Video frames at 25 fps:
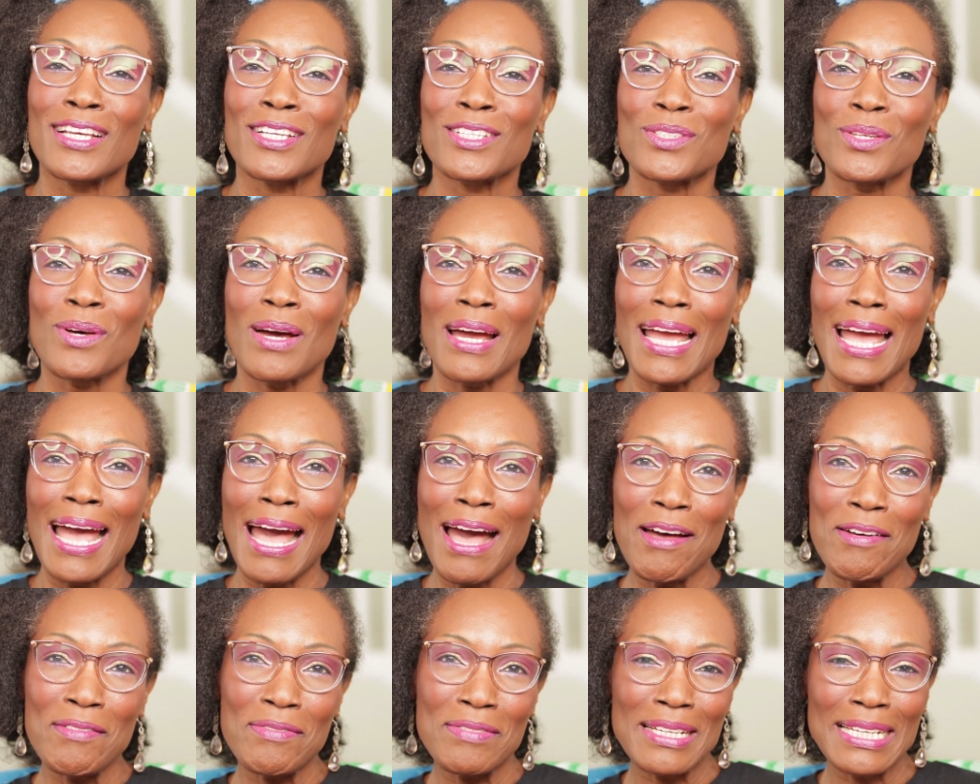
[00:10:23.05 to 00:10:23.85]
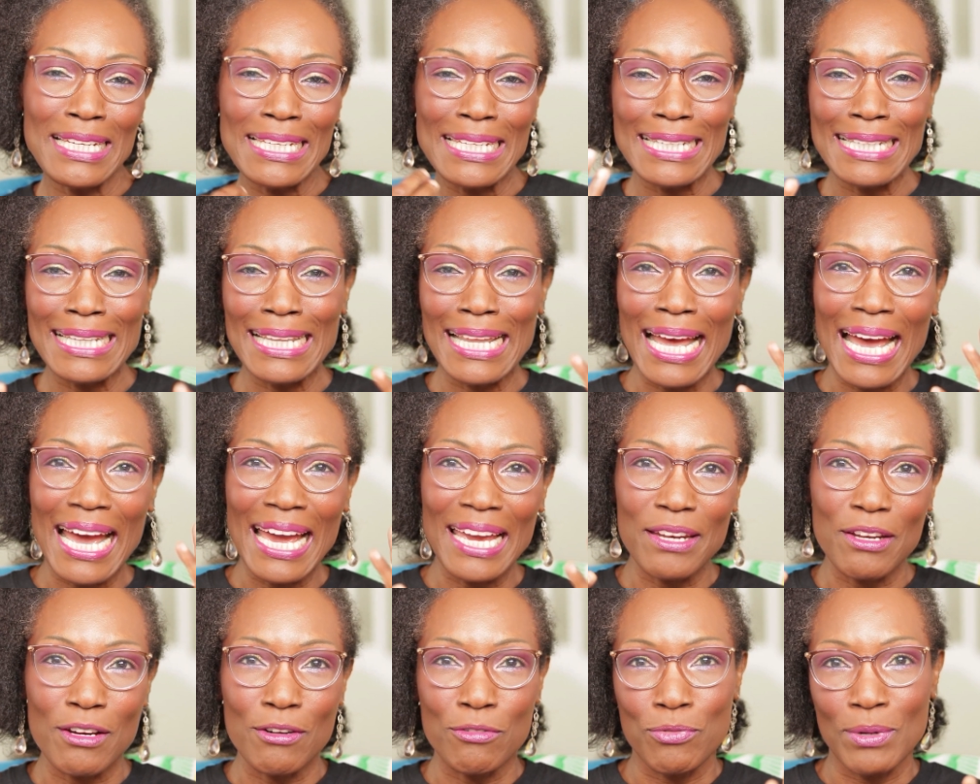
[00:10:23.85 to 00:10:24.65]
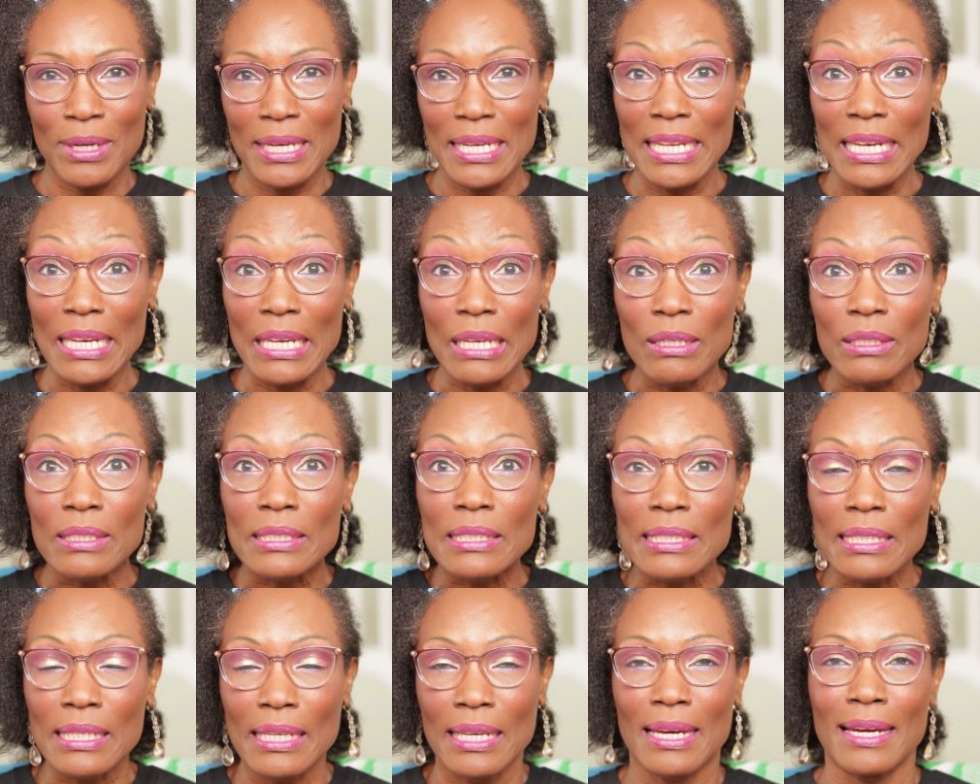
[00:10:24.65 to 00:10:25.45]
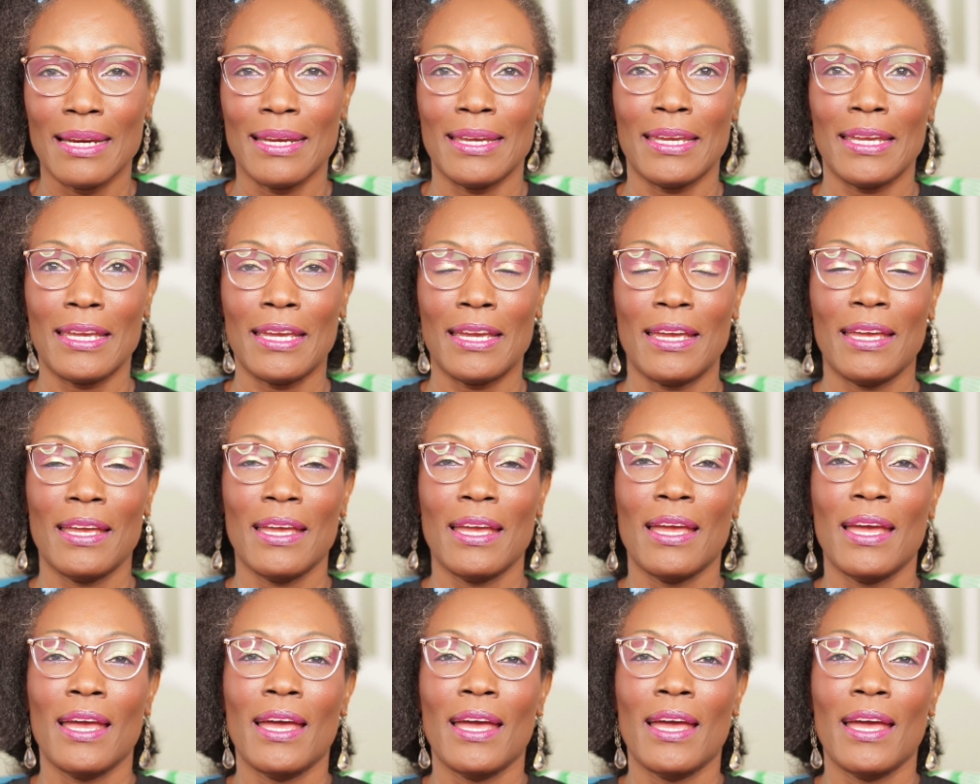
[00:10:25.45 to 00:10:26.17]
So I have a little idea of what he looks like.